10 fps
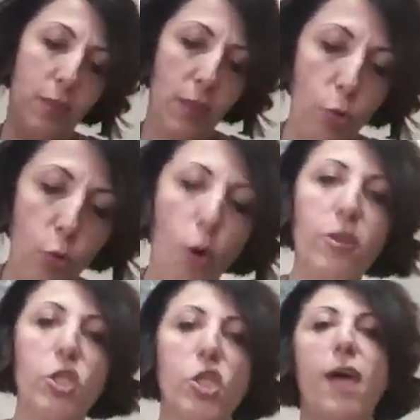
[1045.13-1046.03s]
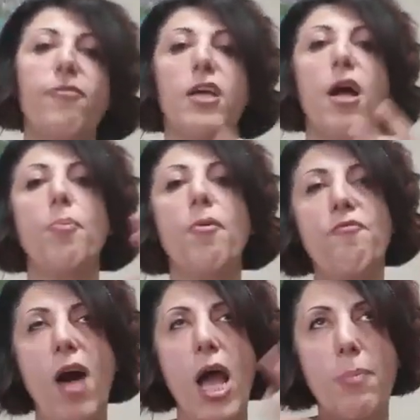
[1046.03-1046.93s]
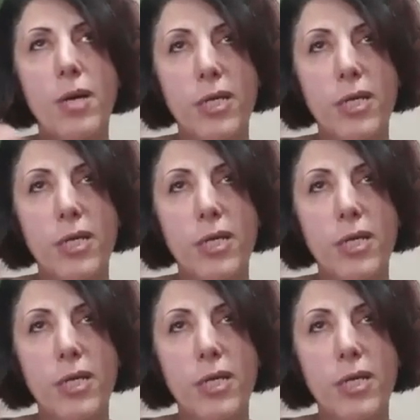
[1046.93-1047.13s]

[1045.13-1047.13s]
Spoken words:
the lower shaft carbon fiber,